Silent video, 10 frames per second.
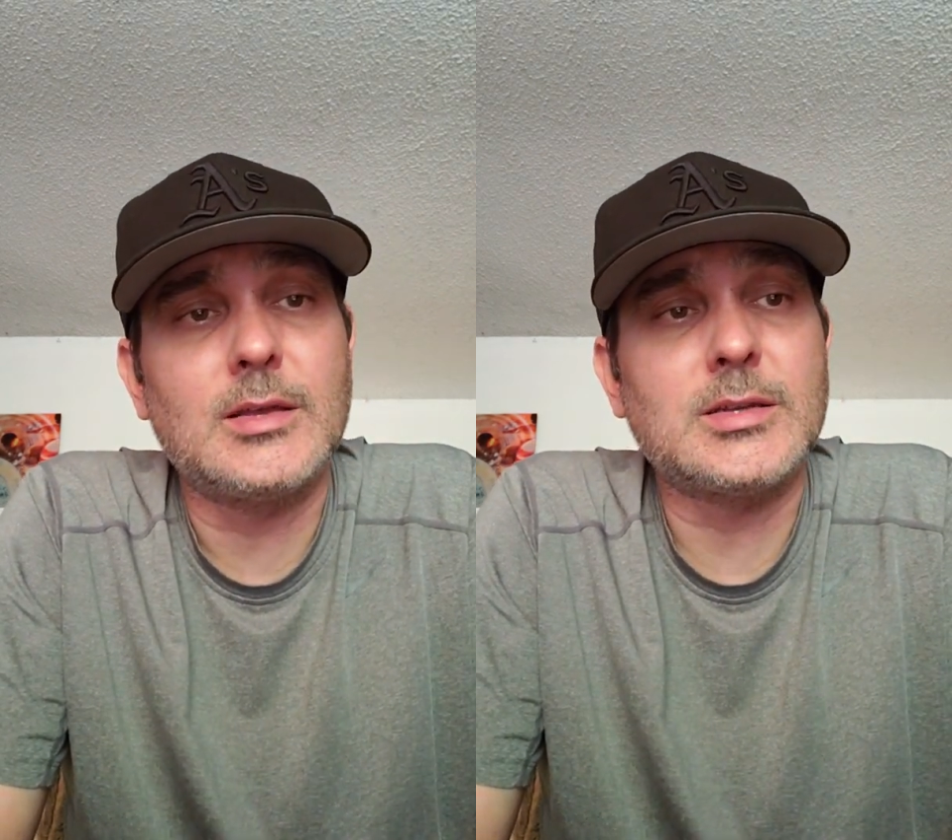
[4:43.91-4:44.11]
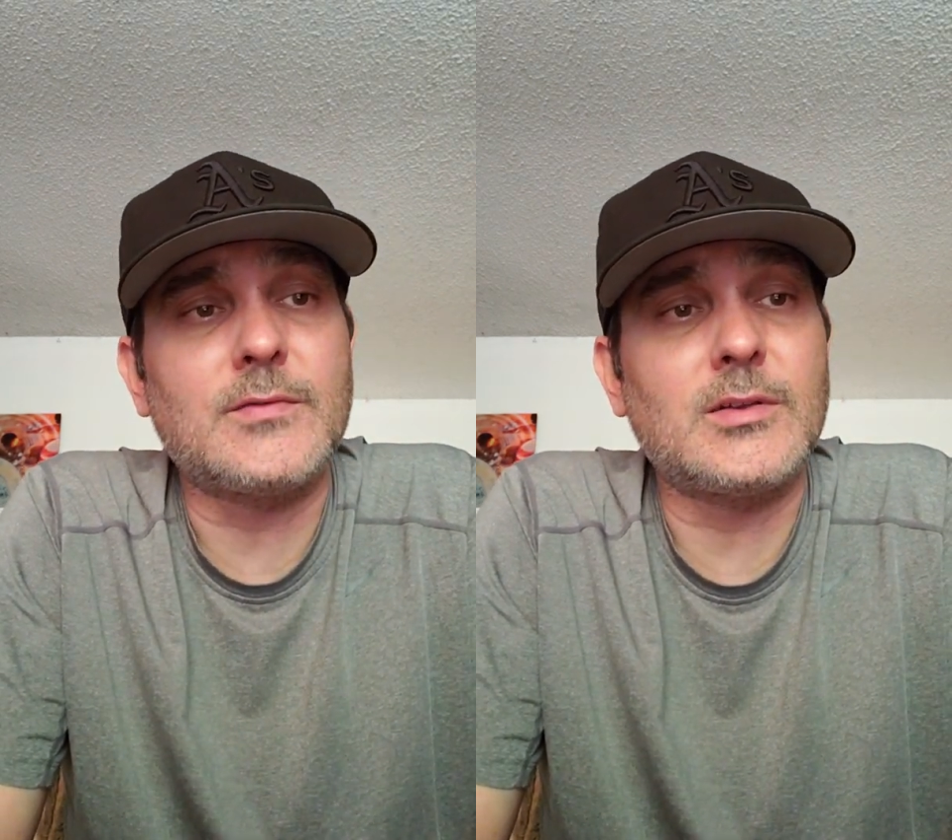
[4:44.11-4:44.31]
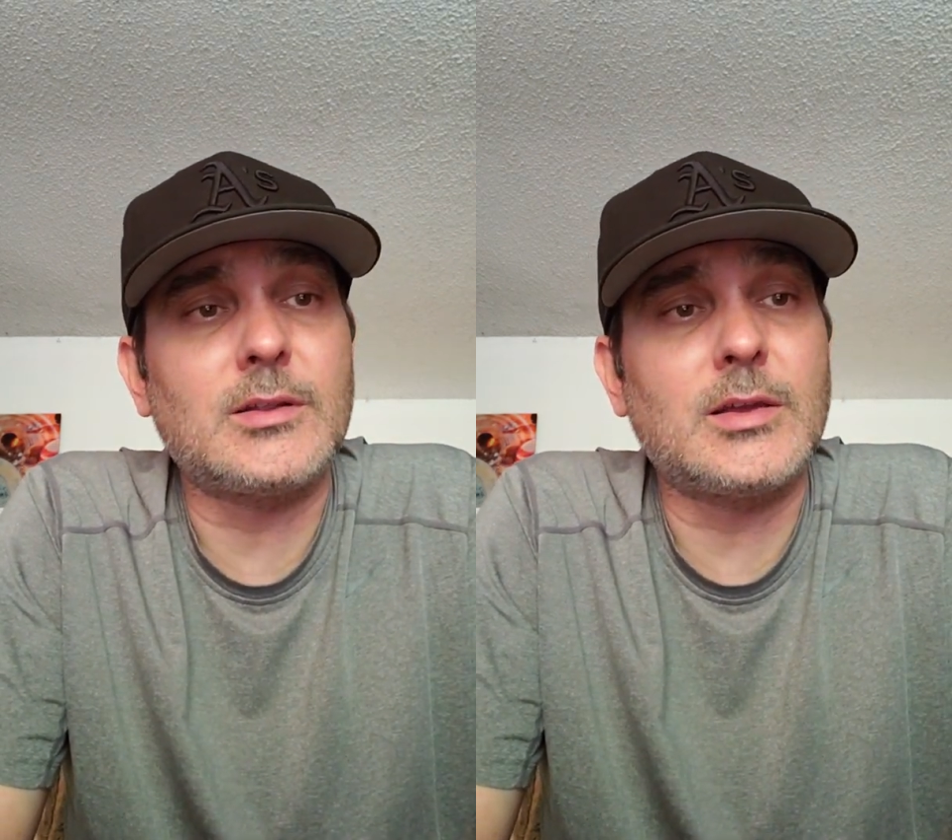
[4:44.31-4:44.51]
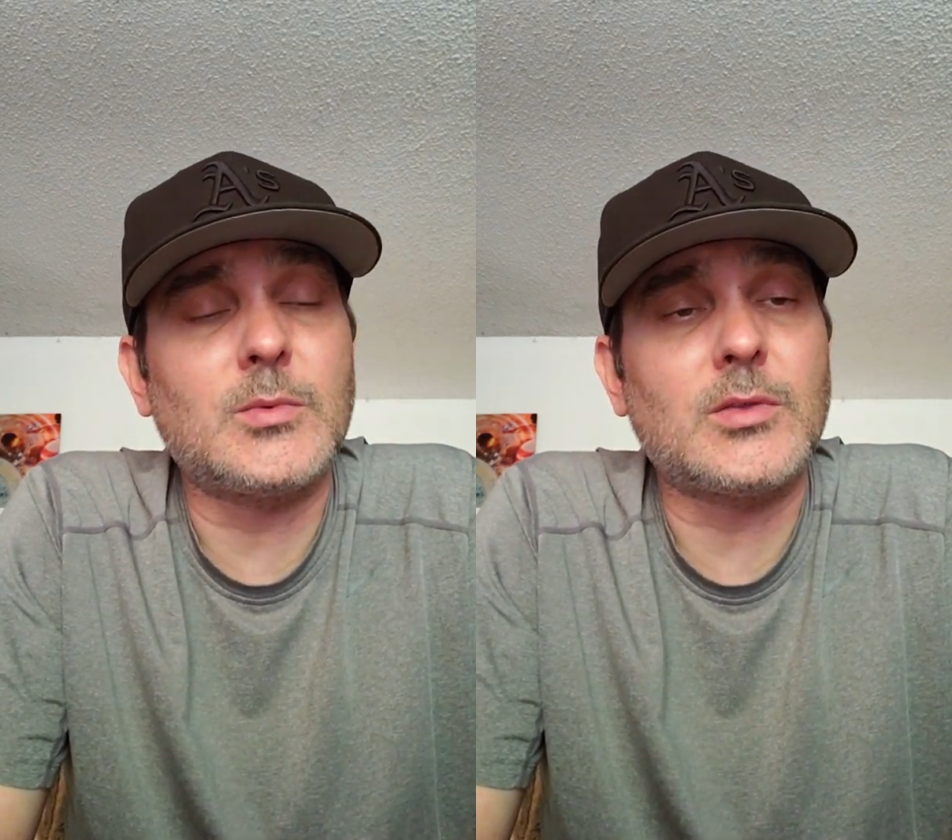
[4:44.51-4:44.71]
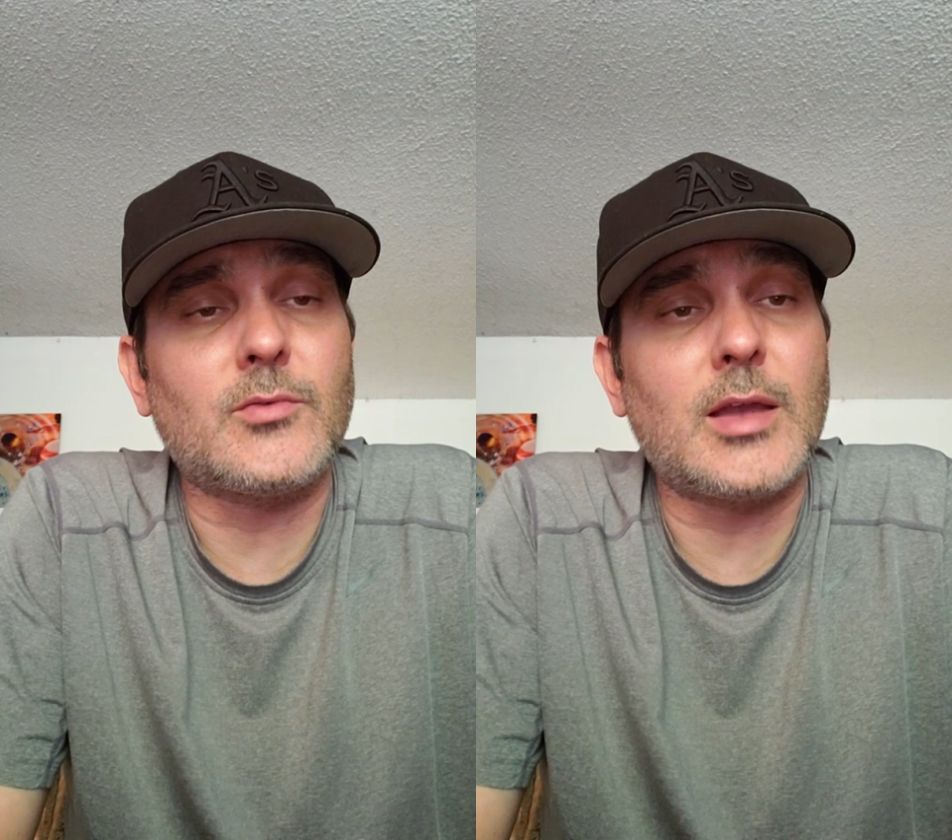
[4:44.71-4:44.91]
definitely lean
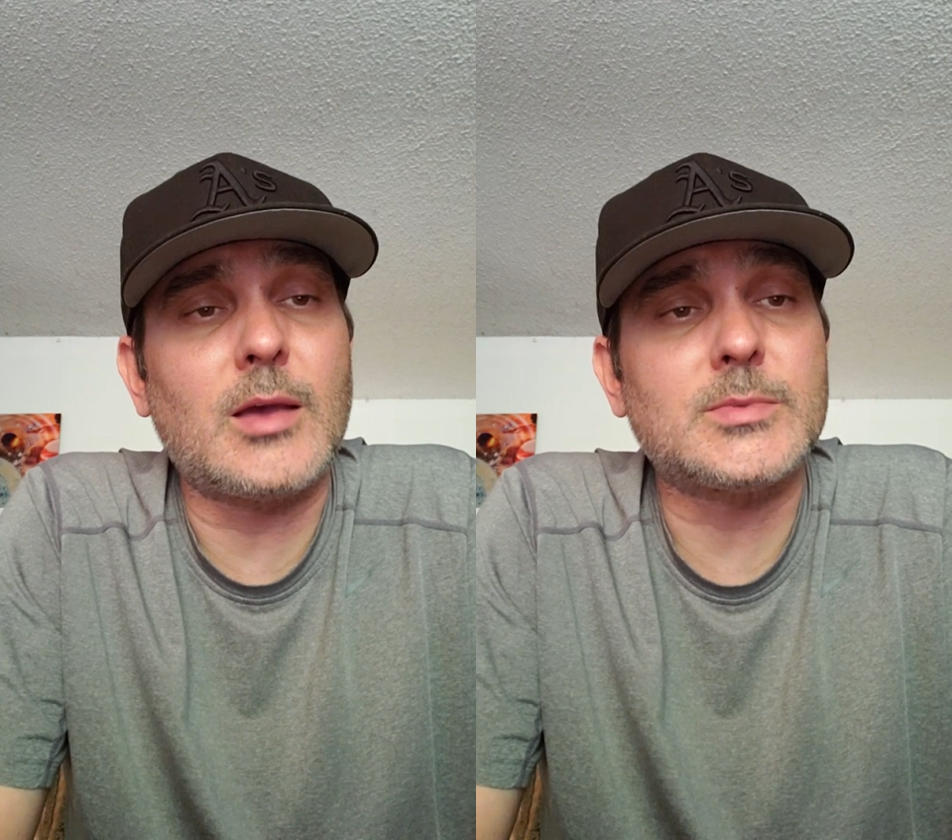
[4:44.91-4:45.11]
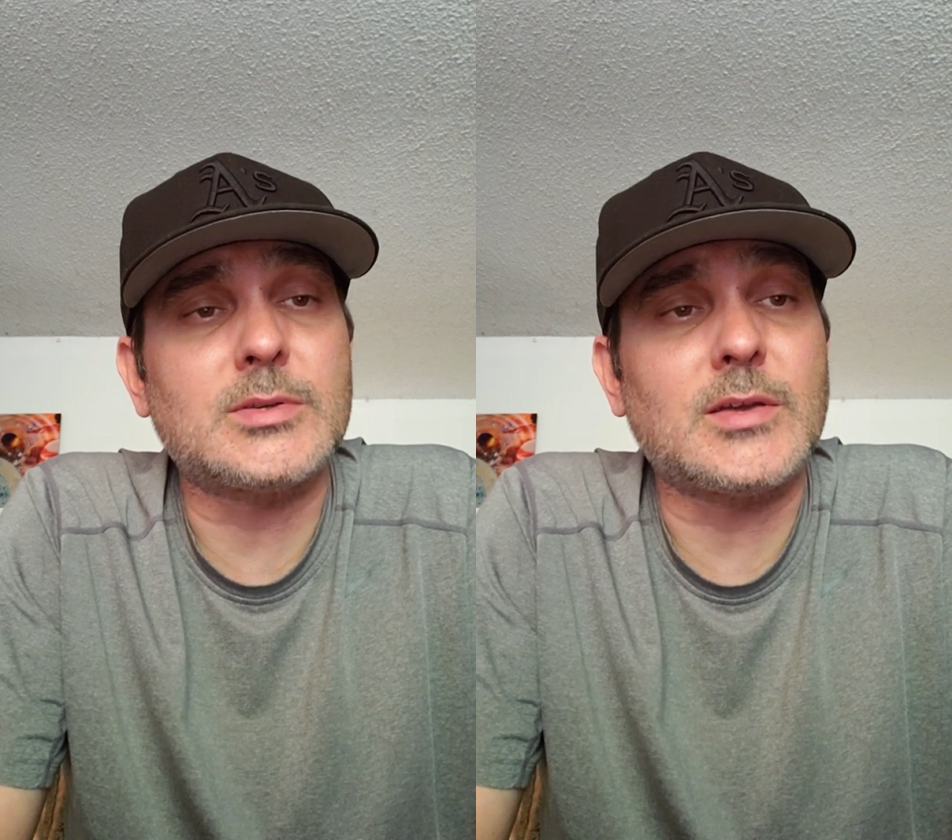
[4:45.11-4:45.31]
with the Rams.